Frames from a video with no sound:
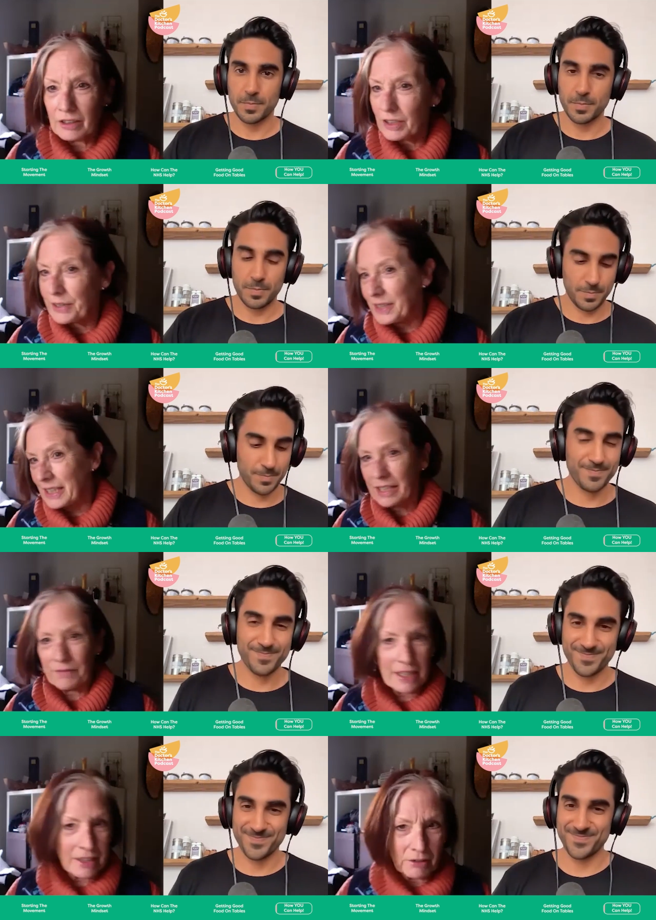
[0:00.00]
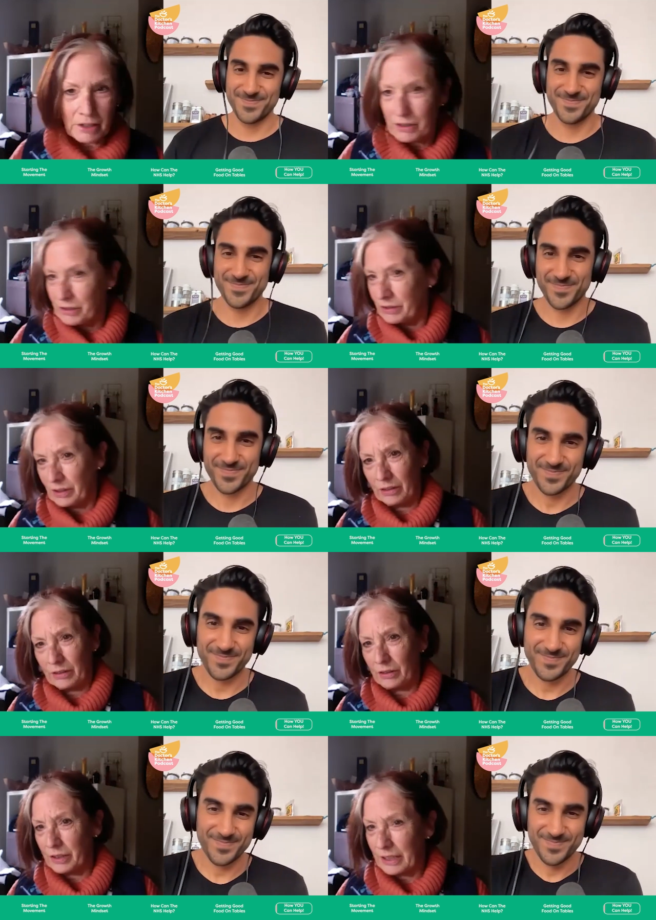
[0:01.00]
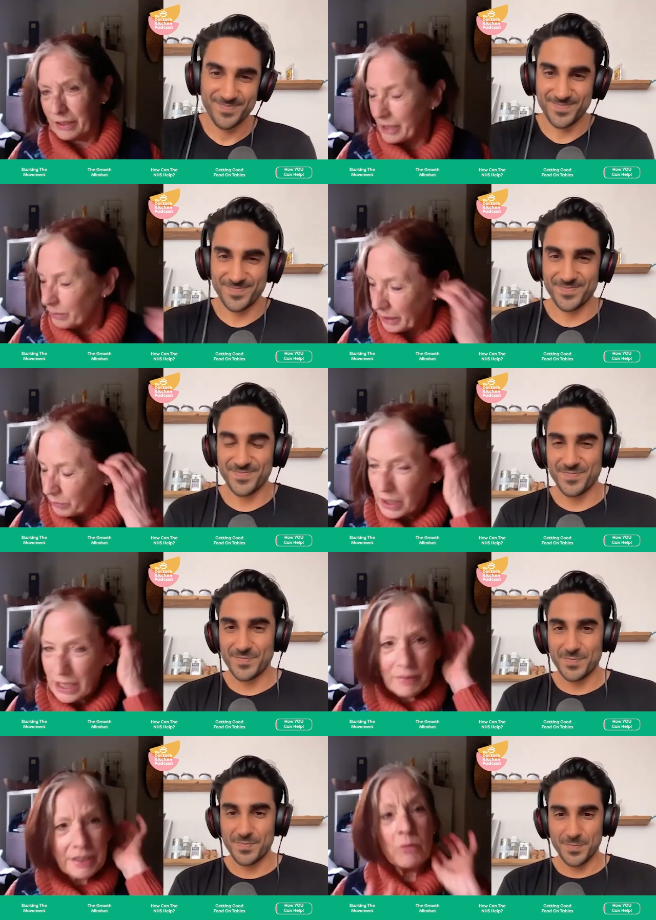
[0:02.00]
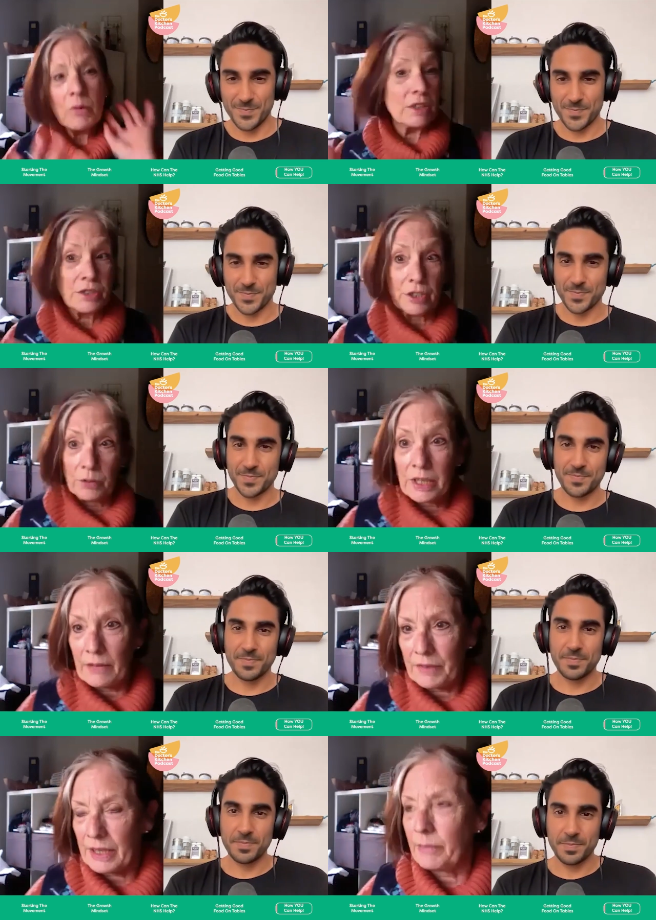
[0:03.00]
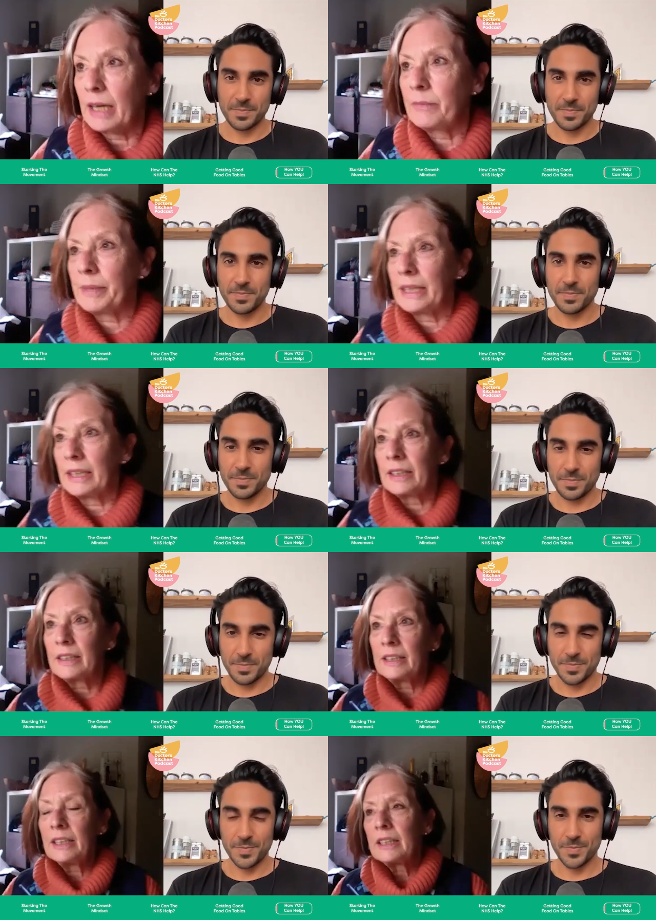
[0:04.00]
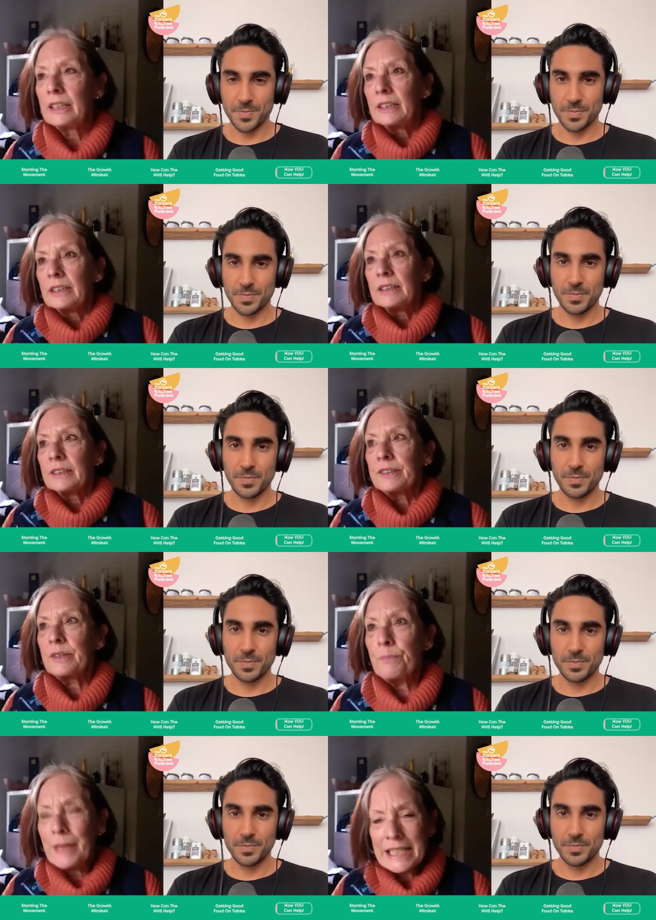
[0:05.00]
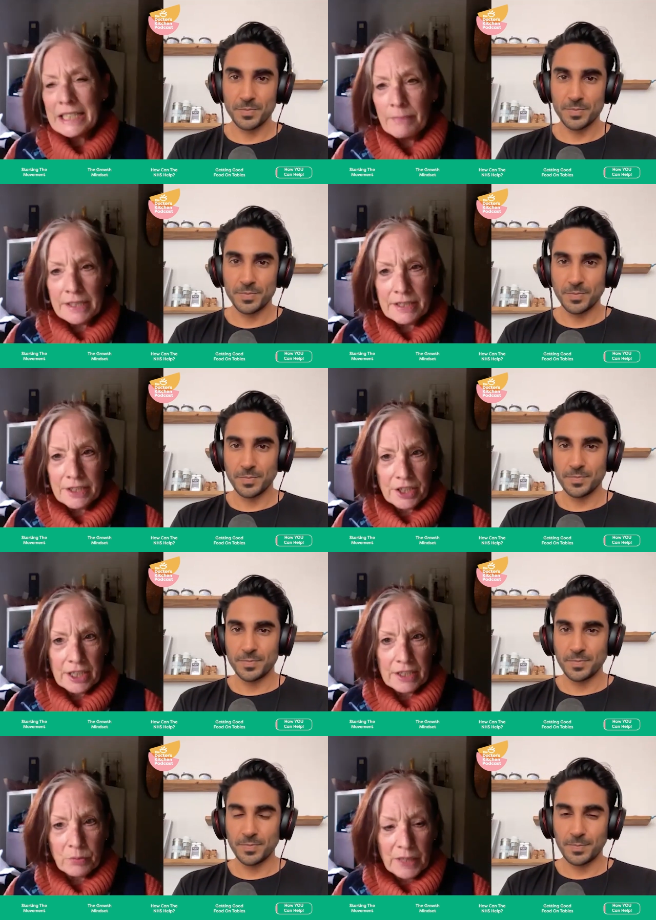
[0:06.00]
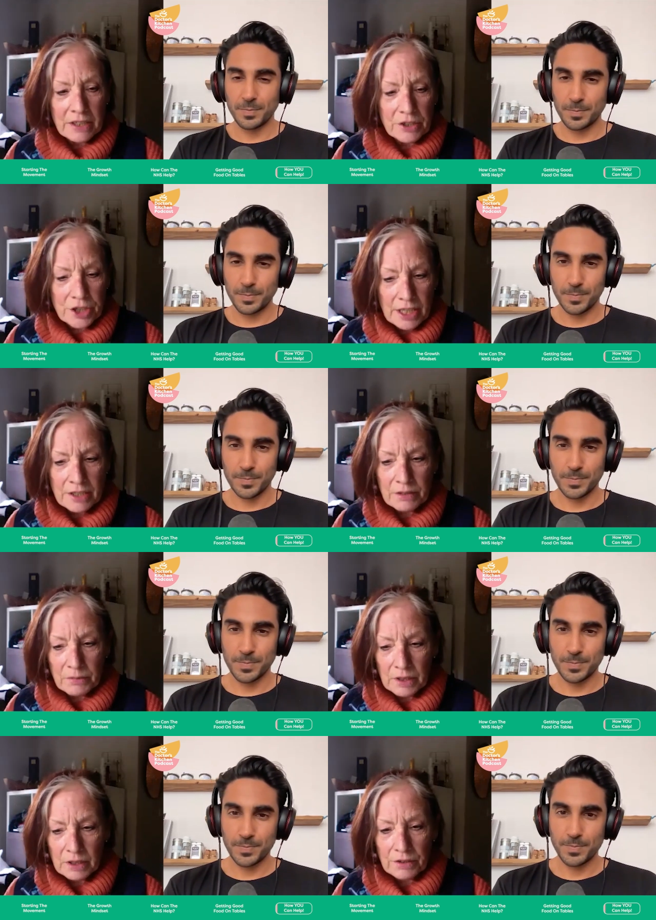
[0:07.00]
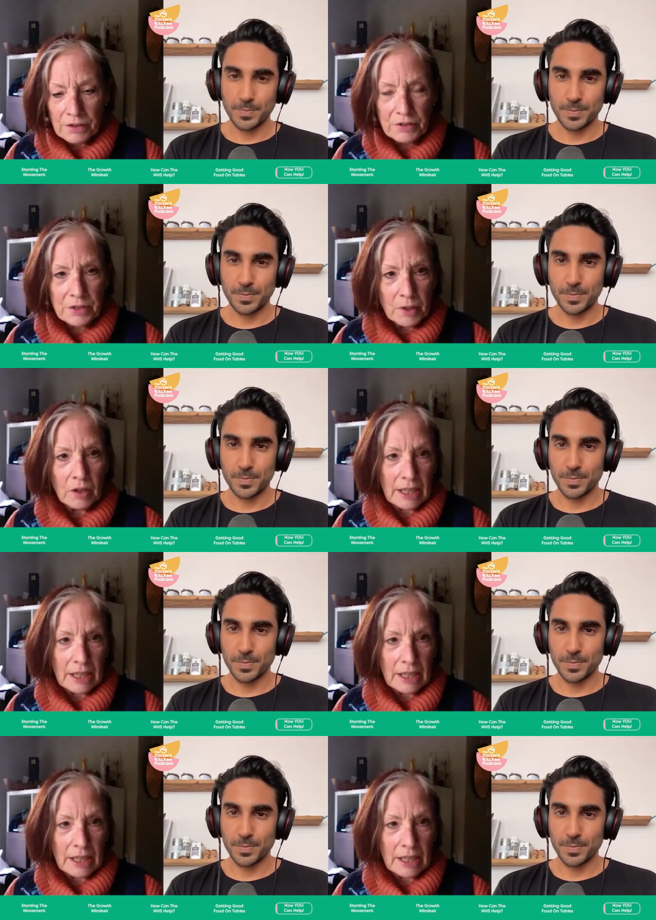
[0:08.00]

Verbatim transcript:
Speaker 1: or I think if they go on Google and look at Incredible, whatever they want to do, wherever they might be, the biggest message is we can change the world through small